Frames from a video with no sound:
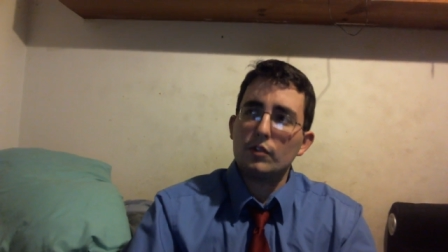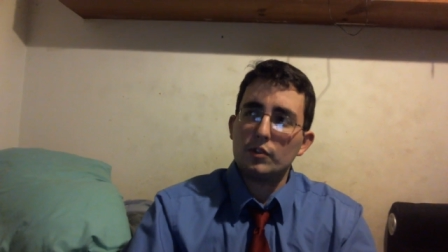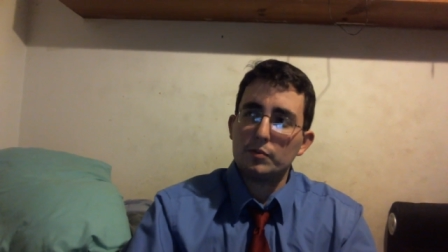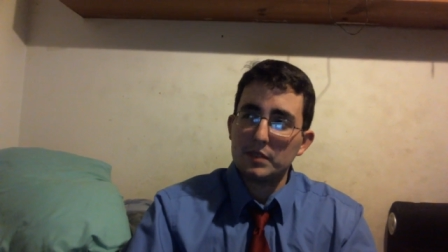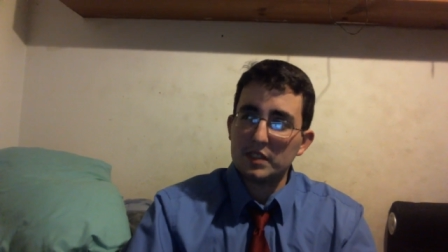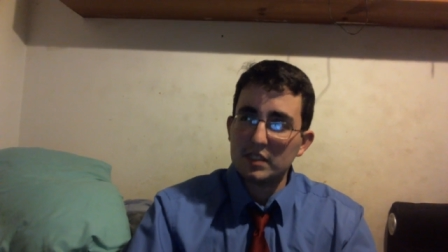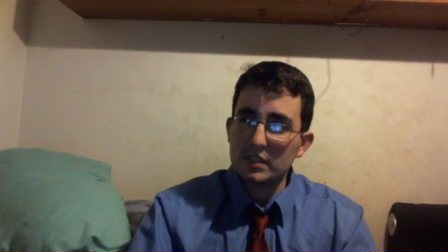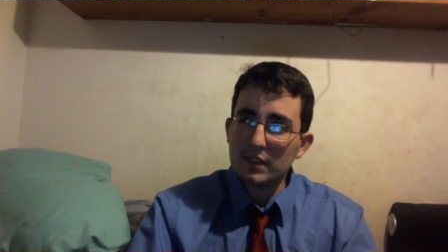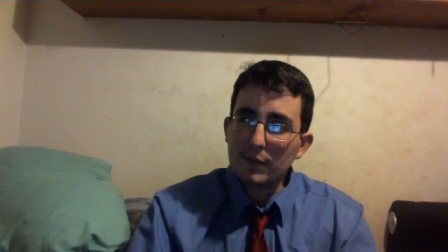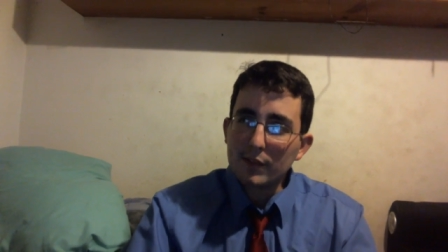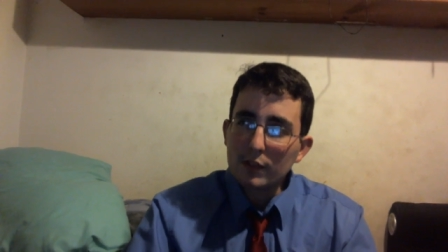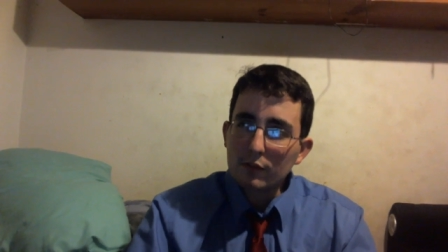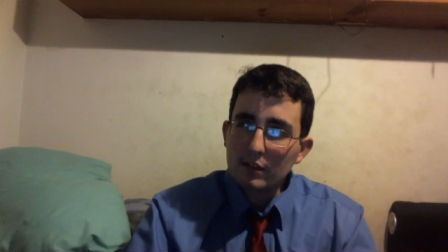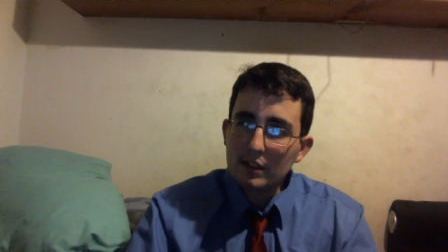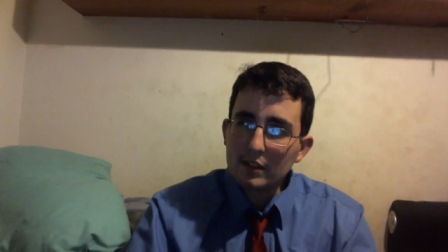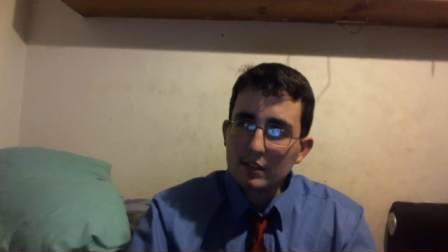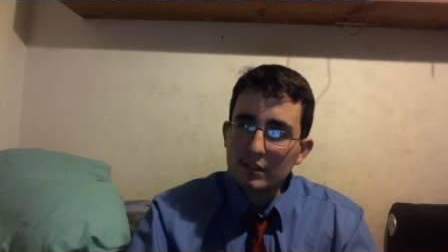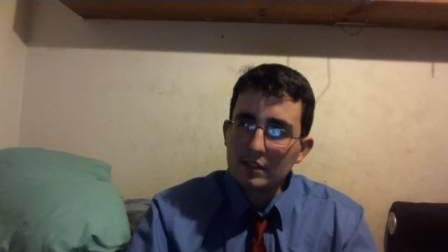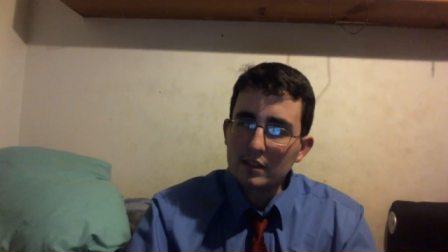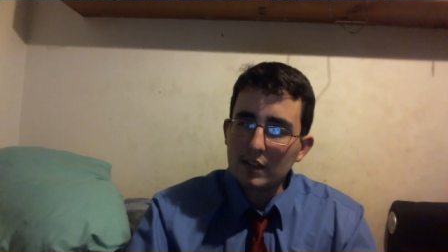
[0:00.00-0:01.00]
specific
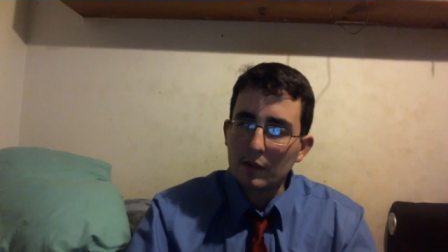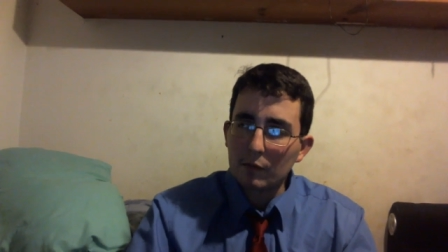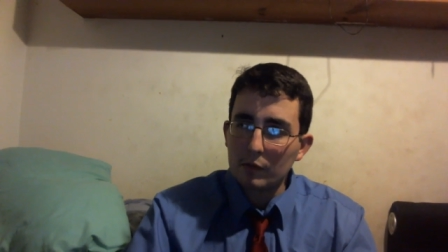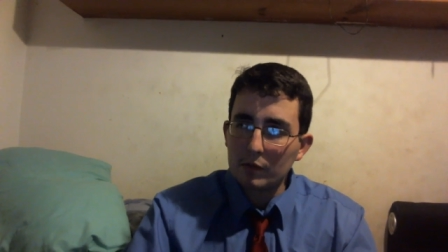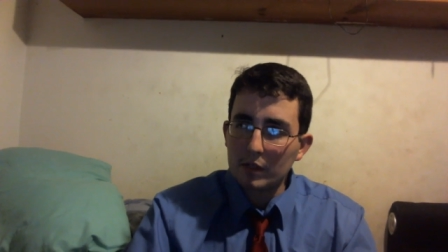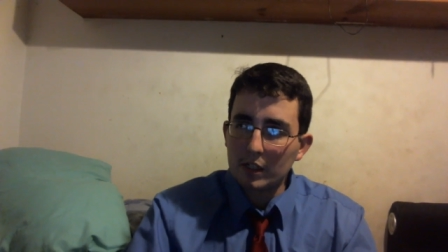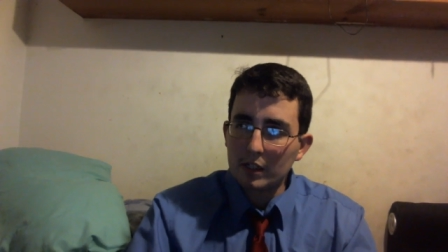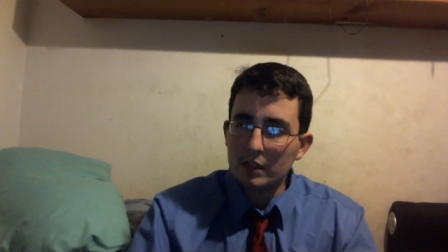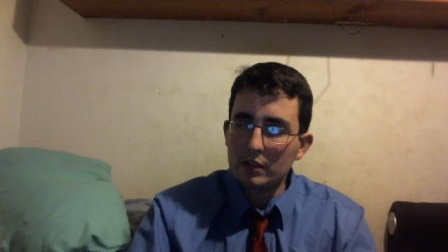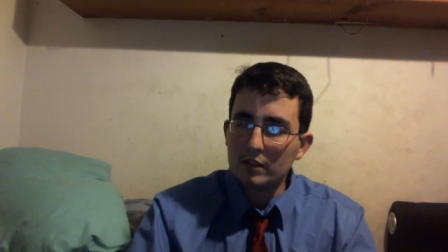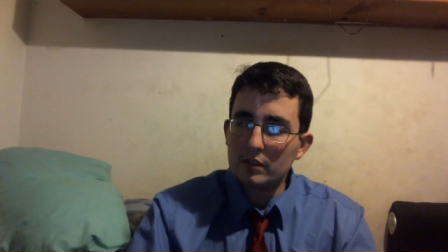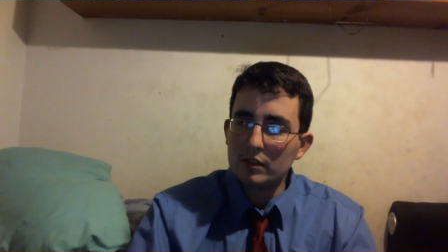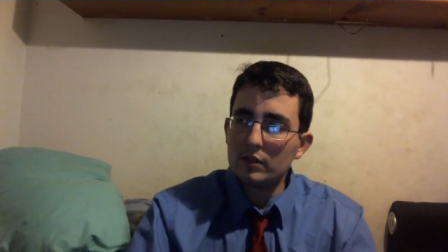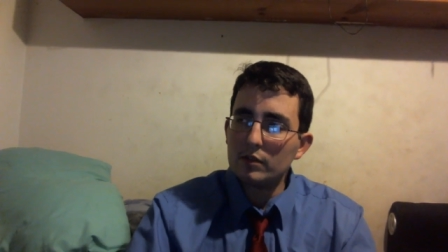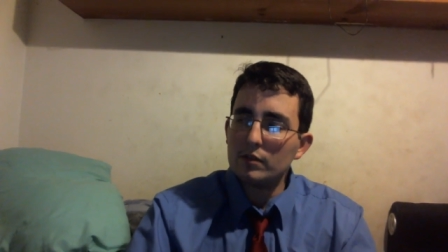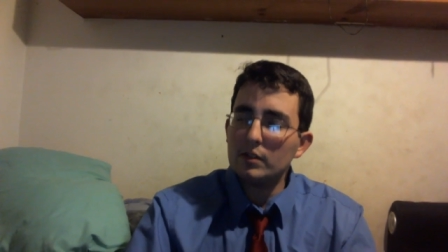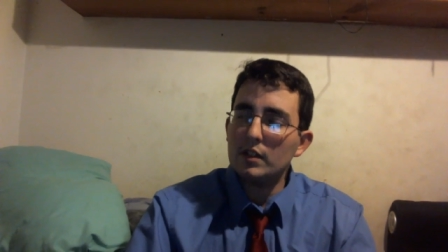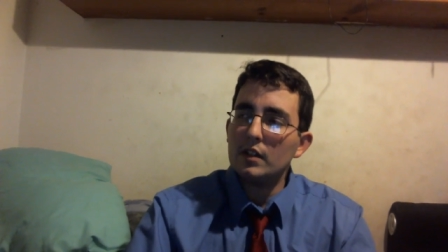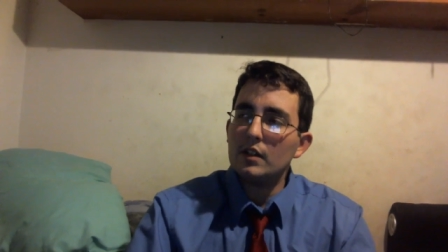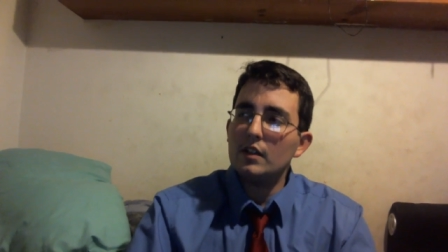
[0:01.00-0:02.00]
reasons I won't get
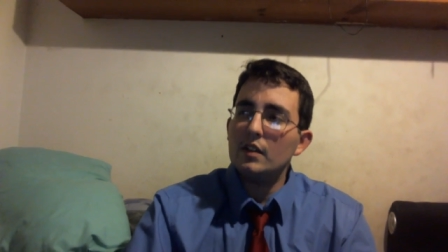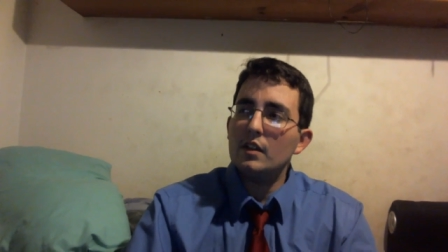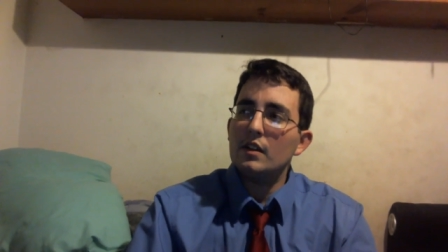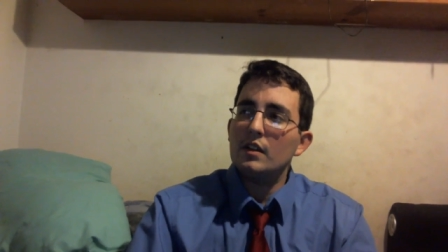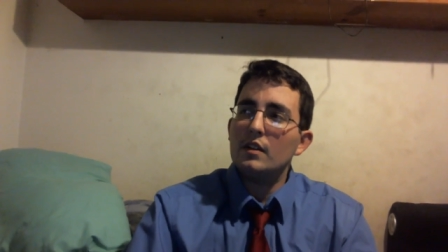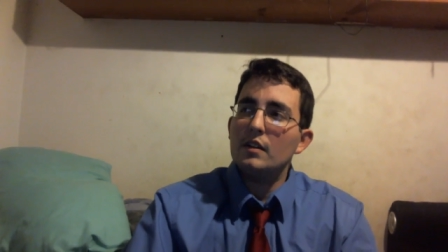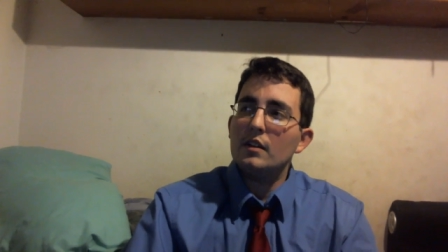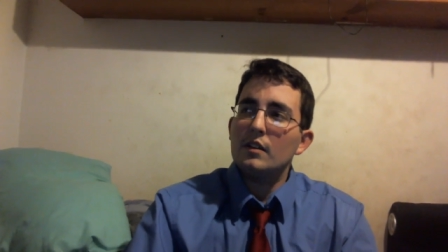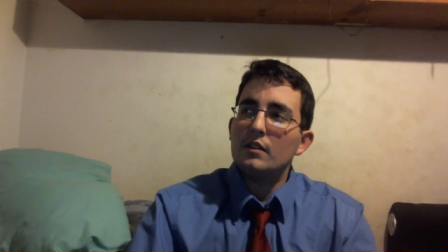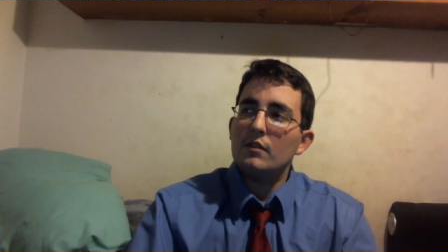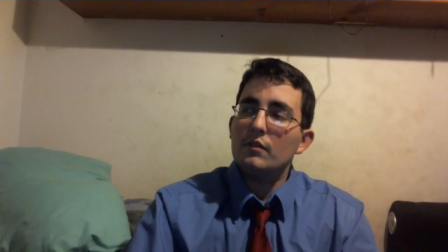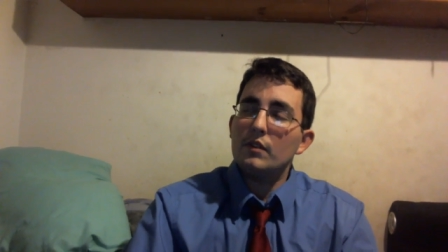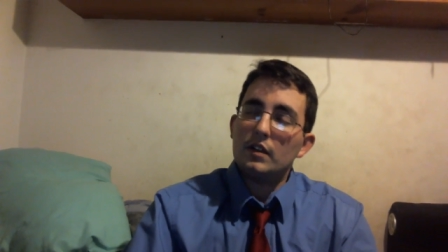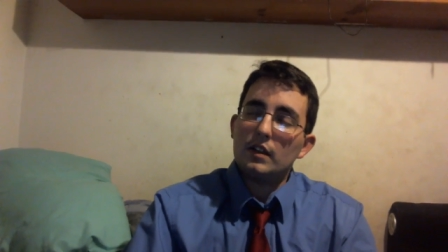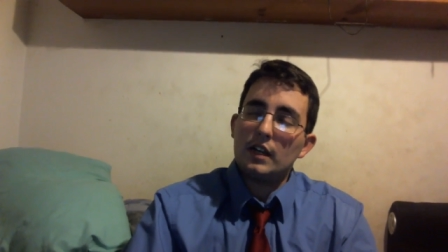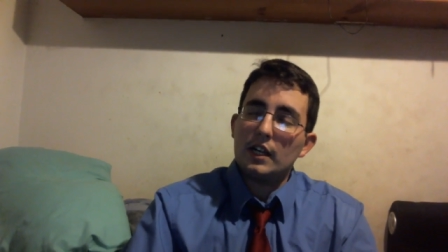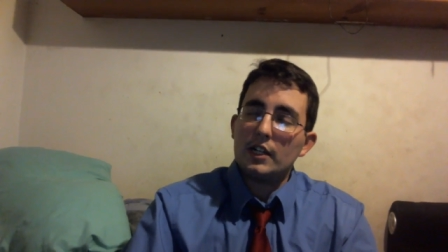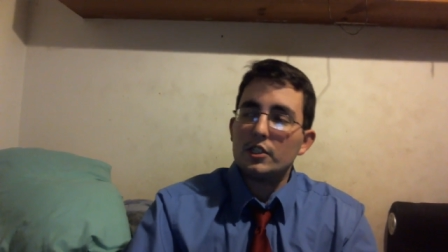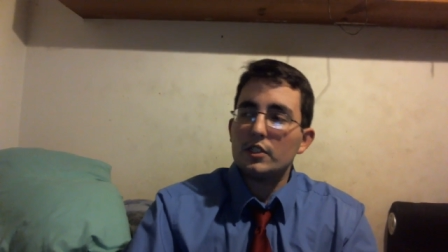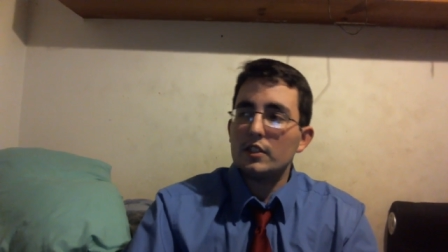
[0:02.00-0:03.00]
into. Well,
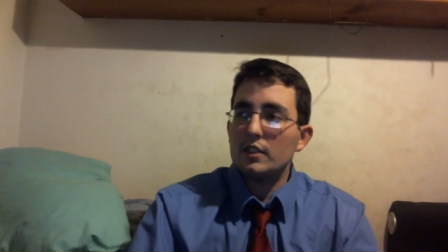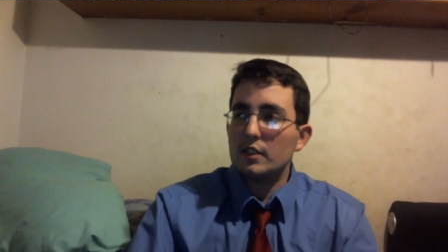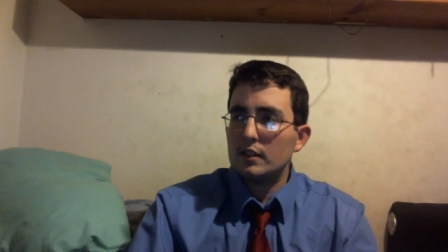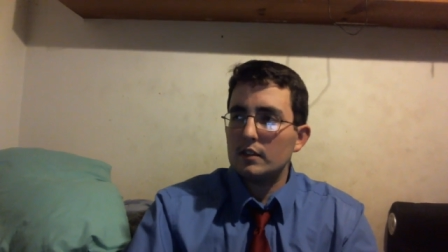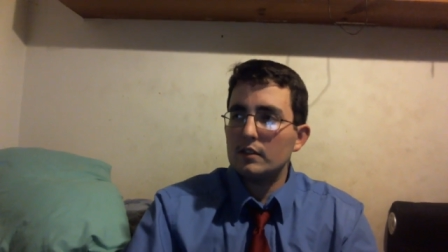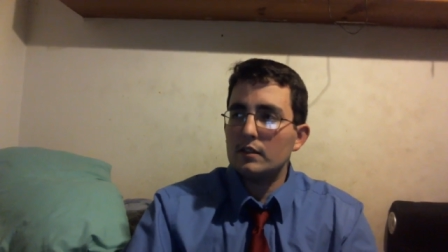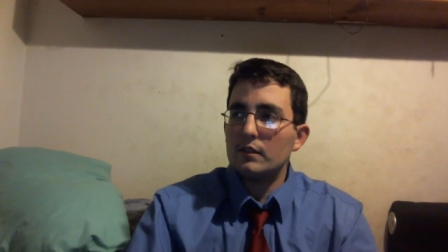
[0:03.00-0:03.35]
actually, it's